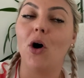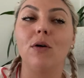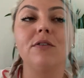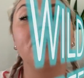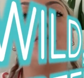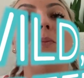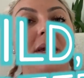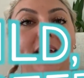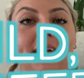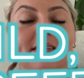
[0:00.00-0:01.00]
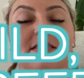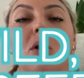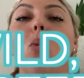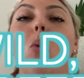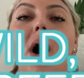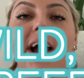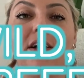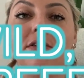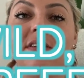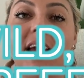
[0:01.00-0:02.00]
also means
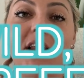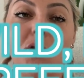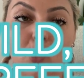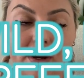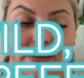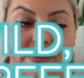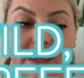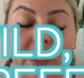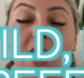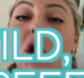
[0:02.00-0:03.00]
wild and noisy,